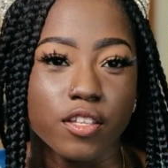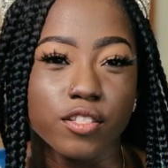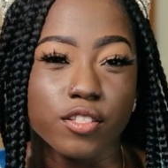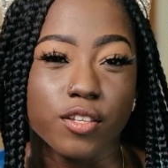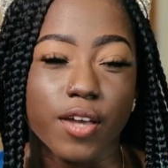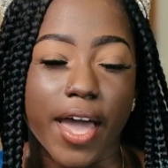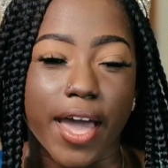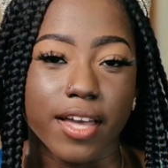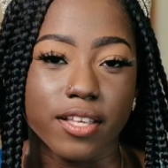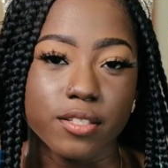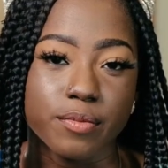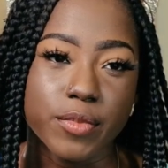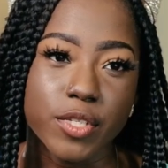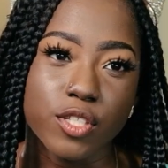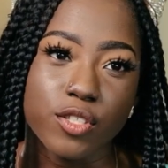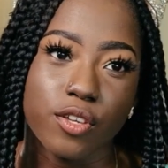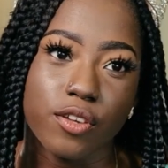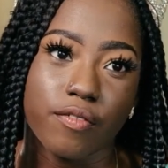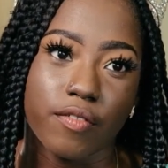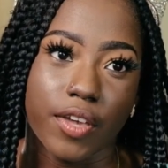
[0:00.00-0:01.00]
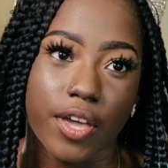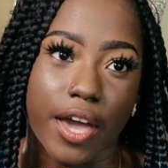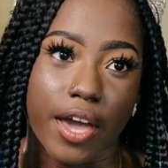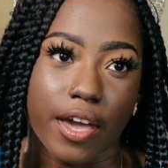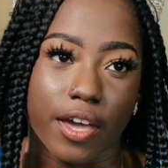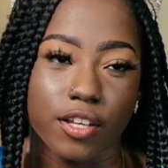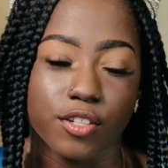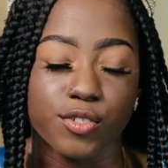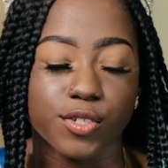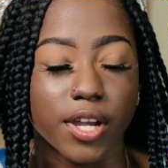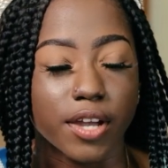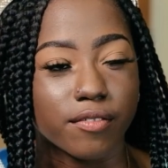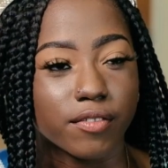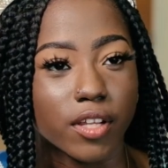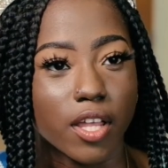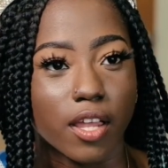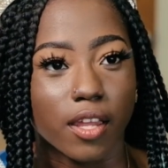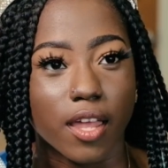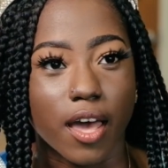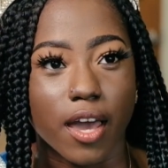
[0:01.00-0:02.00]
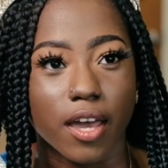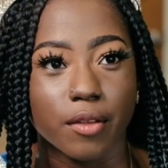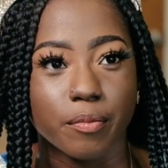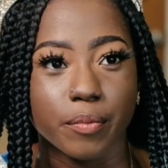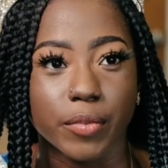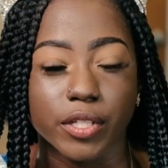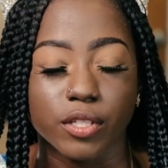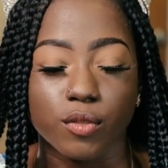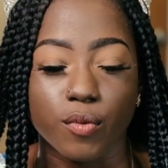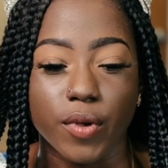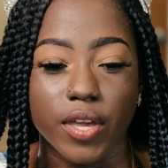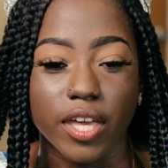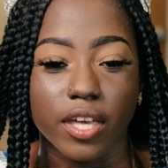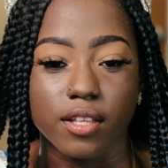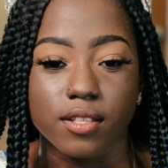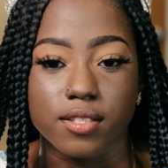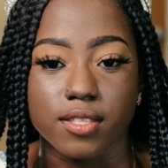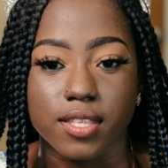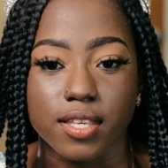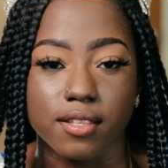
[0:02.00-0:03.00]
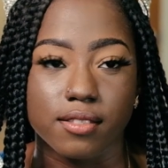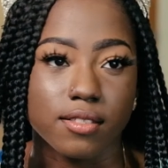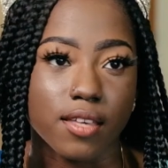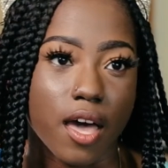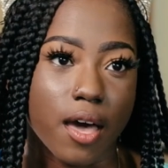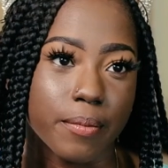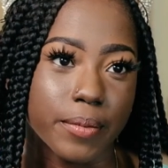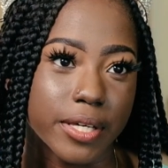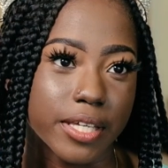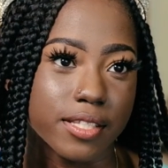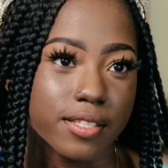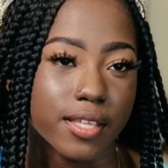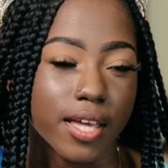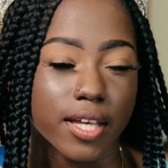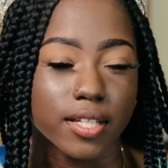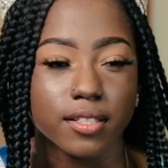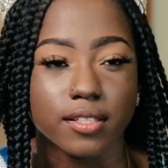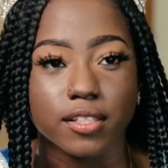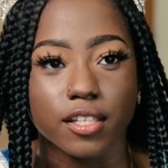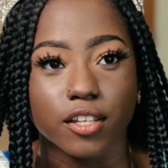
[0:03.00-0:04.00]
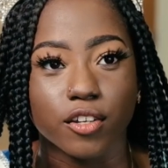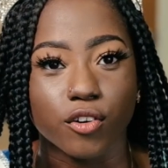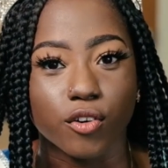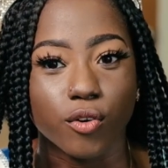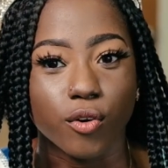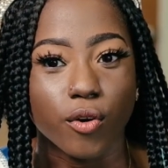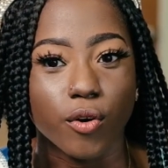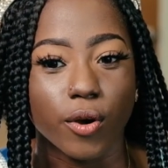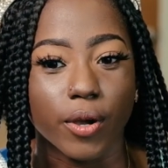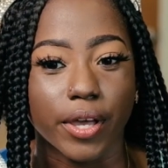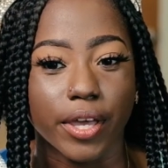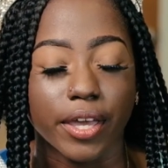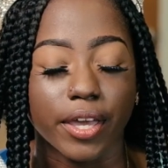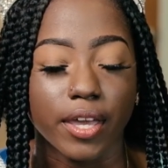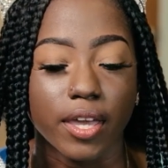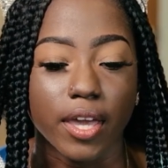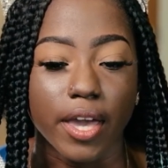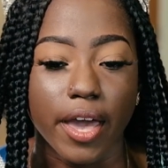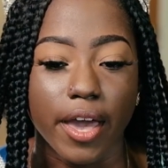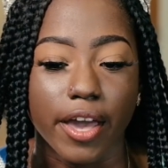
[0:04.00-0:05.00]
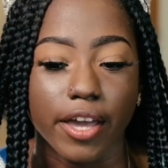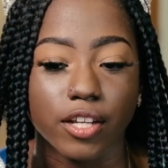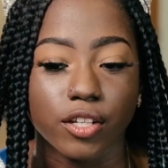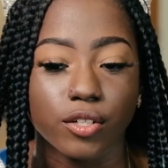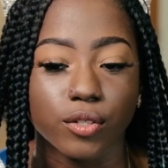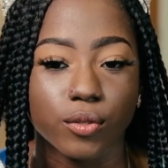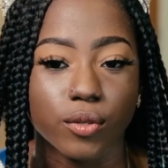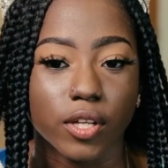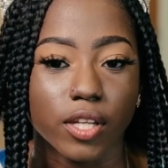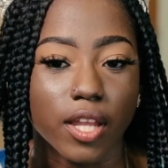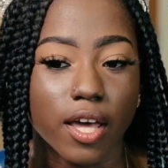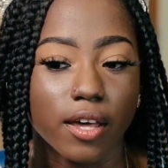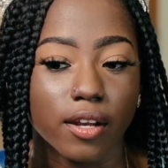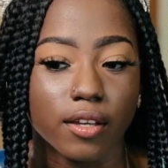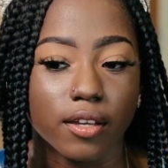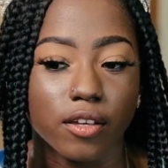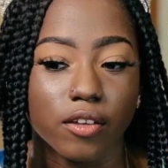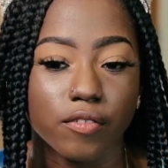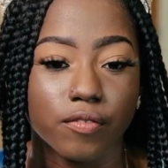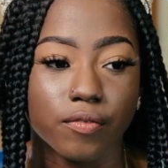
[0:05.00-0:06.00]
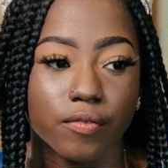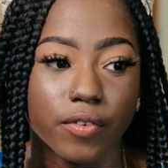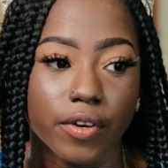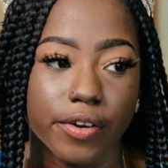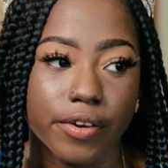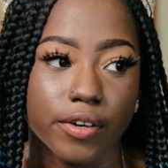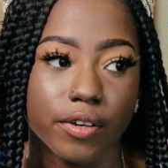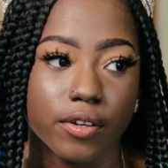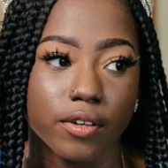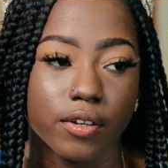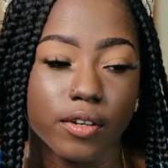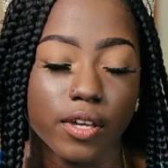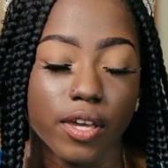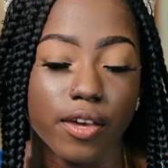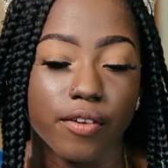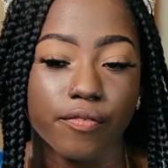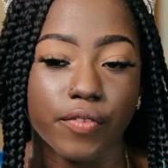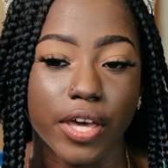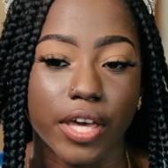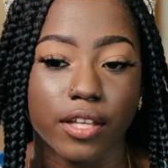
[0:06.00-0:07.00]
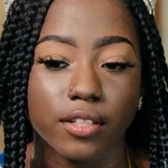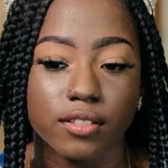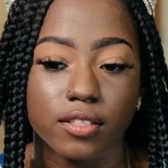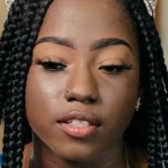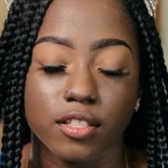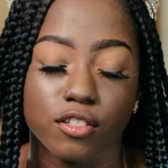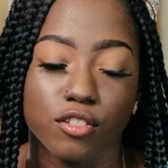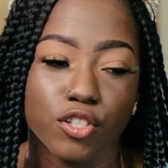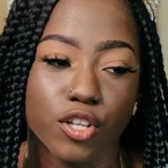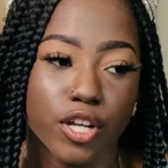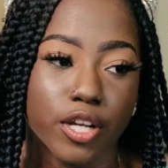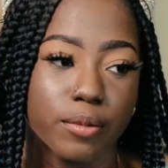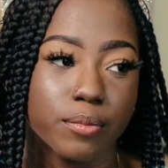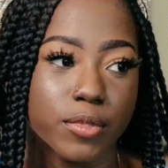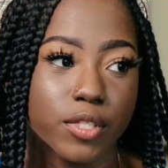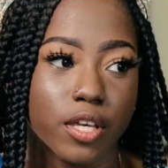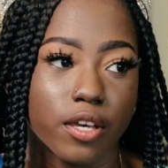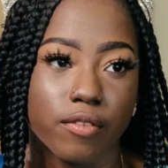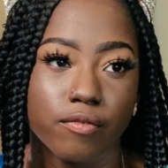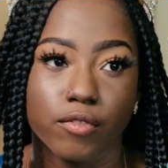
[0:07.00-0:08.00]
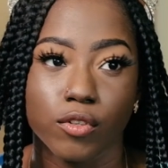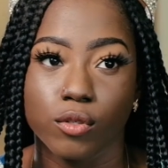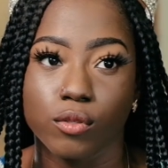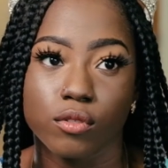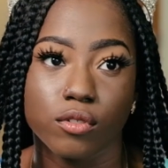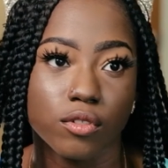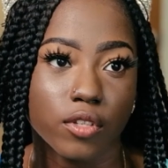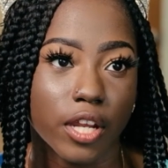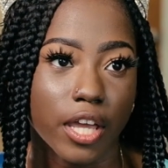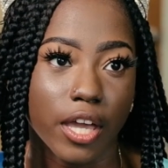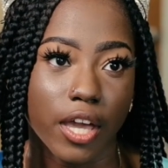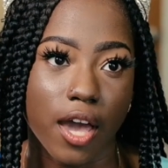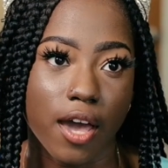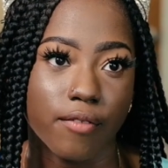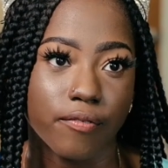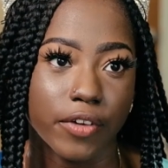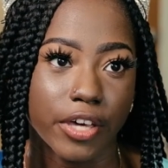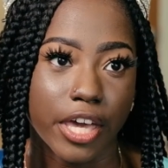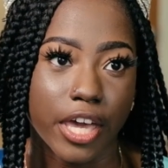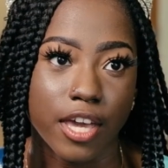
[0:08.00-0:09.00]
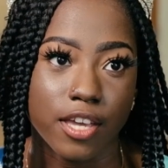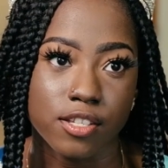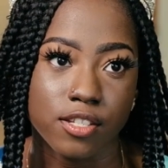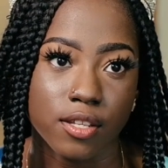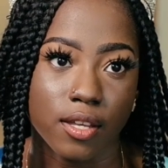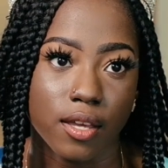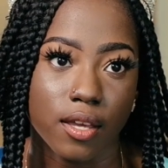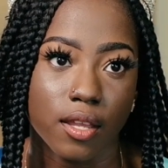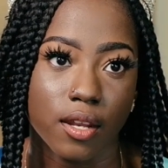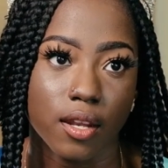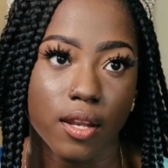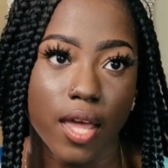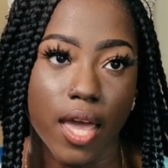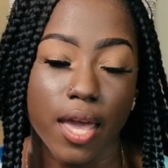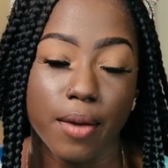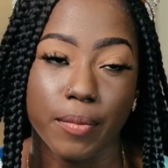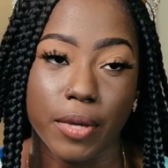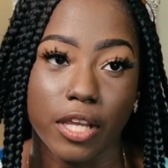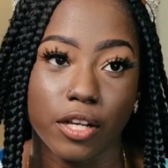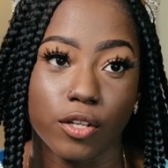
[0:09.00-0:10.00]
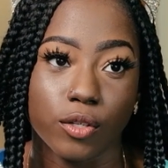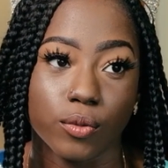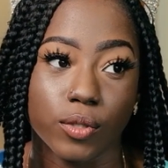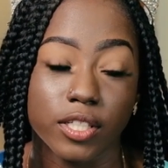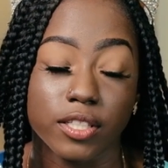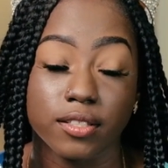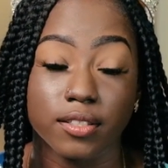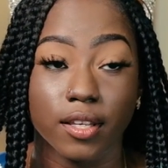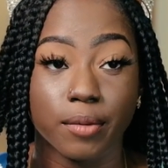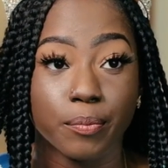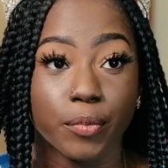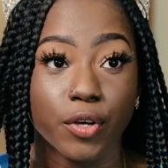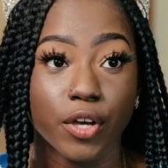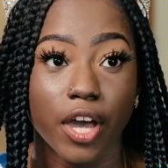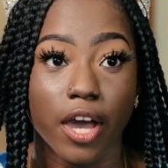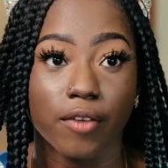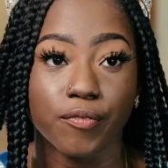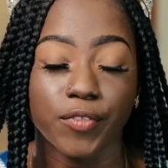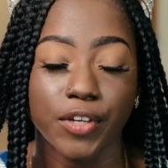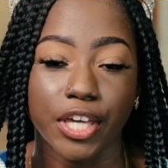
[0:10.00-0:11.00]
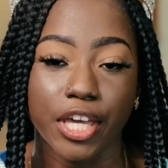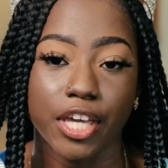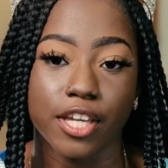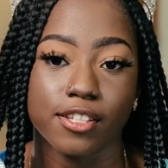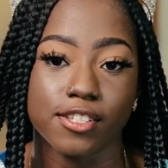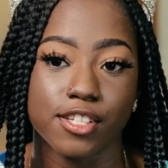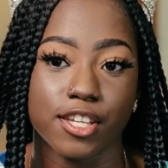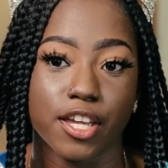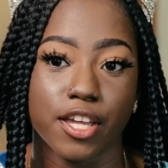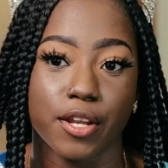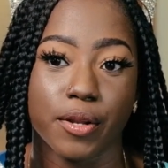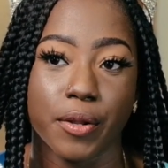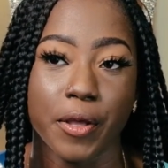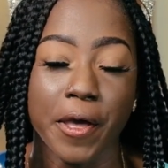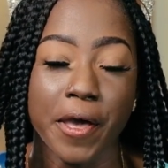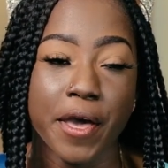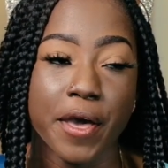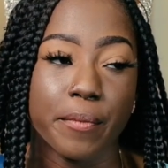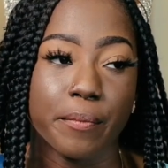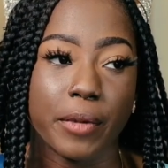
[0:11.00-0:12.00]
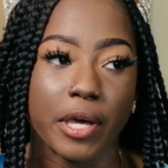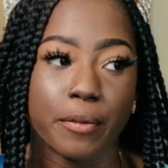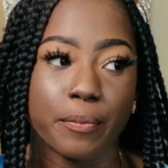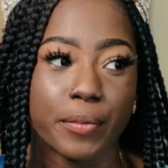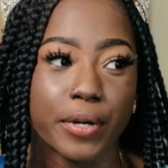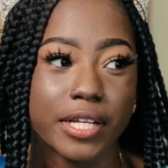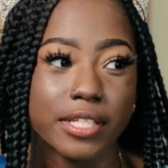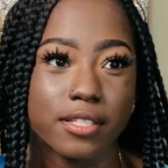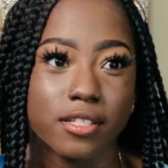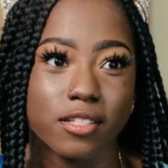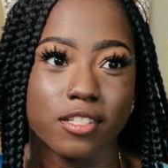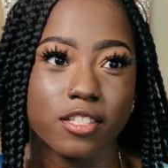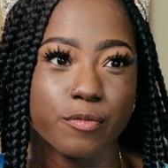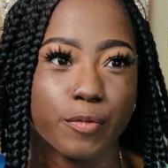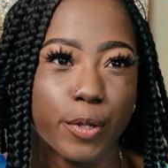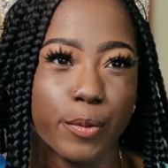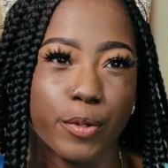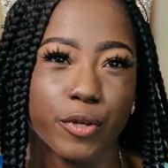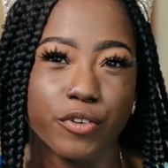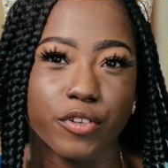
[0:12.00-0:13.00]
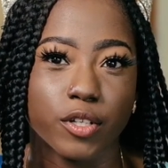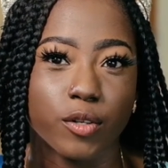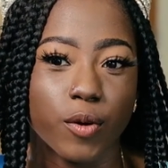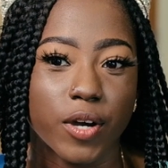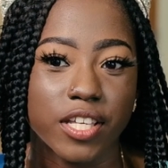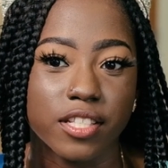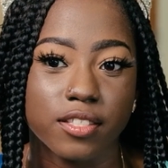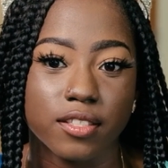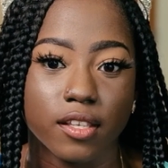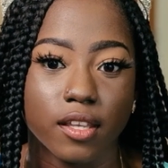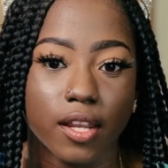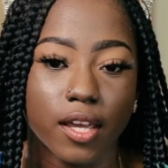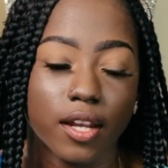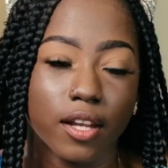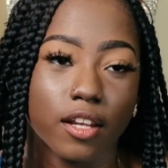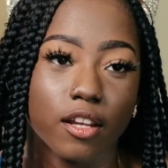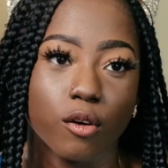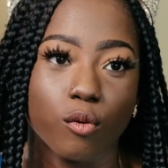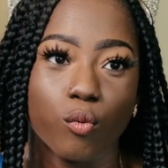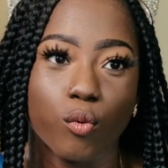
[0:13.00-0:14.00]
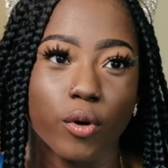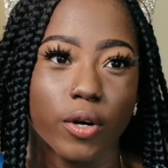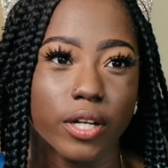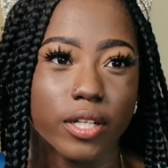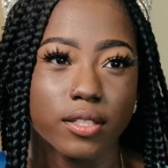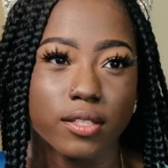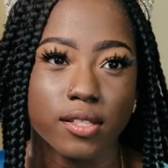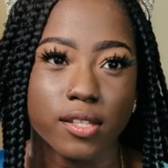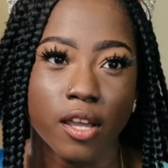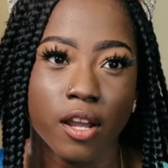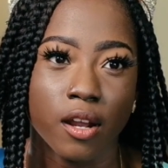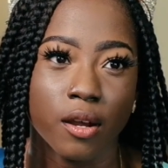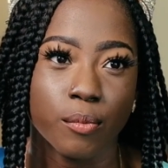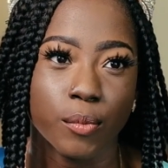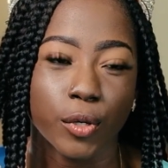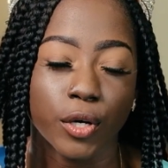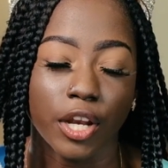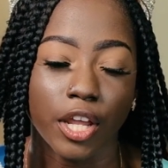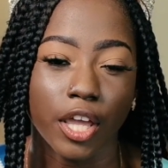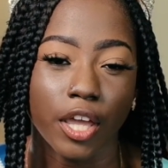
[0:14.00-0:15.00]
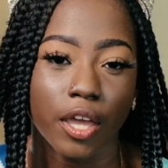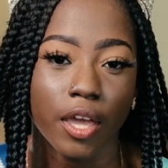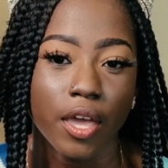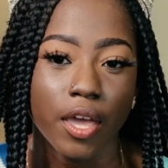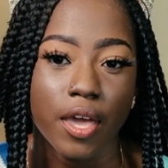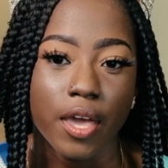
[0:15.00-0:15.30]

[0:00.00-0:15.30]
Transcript: So as Miss UVI, I travel a lot between St.Thomas and St. Croix. I do a lot of events in terms of new student convocation. I may do a simple convocation. My presence may be requested at an award ceremony.